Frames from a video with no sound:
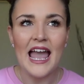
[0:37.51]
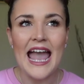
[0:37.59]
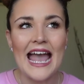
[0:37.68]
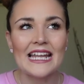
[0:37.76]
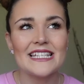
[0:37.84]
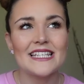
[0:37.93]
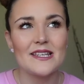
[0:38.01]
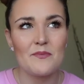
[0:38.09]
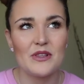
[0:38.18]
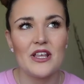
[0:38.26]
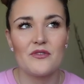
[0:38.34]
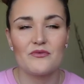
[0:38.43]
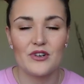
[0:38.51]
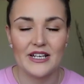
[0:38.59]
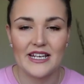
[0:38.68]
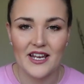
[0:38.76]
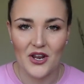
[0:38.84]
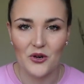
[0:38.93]
And something that I've
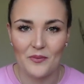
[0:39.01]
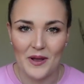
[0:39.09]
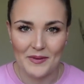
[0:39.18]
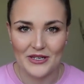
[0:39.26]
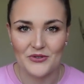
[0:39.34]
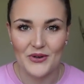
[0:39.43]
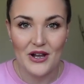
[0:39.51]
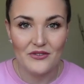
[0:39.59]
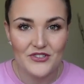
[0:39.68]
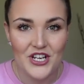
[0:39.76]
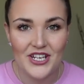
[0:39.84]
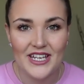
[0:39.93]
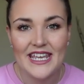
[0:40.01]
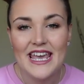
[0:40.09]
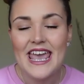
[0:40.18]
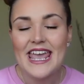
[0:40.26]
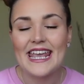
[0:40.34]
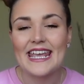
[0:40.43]
really learned on my mental health journey
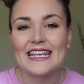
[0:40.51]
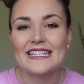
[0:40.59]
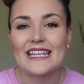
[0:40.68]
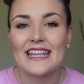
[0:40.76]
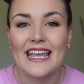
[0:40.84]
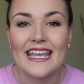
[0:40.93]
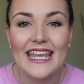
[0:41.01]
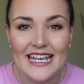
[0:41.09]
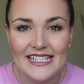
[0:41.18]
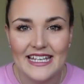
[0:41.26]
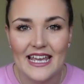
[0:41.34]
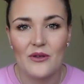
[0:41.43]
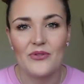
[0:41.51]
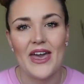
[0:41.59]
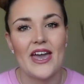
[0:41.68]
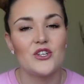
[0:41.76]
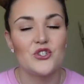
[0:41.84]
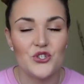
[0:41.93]
is that getting out
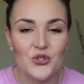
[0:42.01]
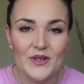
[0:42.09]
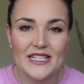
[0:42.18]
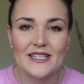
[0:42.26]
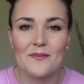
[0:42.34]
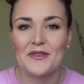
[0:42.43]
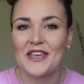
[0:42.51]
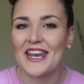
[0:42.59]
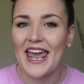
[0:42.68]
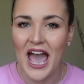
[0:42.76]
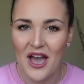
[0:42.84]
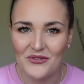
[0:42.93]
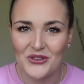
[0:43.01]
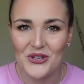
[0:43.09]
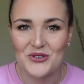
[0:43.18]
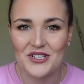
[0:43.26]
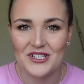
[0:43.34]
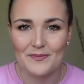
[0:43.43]
there, doing something and having
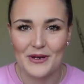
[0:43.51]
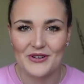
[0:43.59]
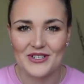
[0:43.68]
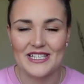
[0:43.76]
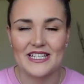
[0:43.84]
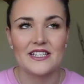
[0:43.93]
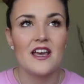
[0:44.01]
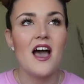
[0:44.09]
those experiences